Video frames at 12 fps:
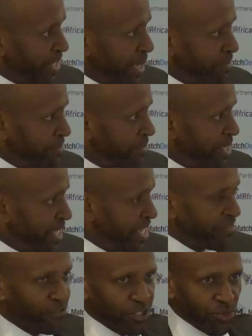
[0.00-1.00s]
them,
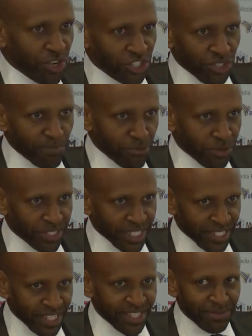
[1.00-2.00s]
infrastructure
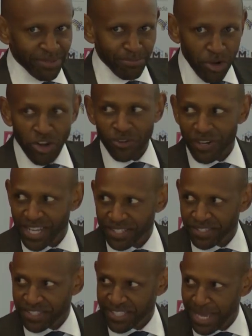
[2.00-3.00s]
projects, in more or
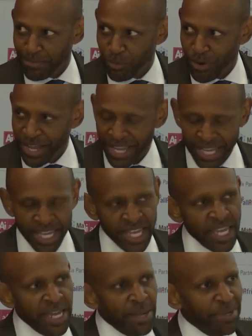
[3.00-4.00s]
less the same way.
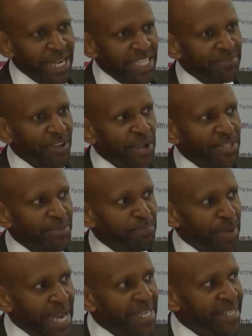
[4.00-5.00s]
But that's very
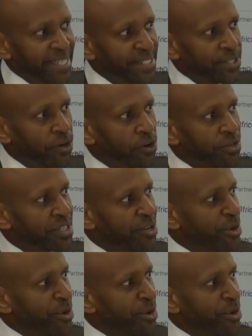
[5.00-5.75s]
dependent on the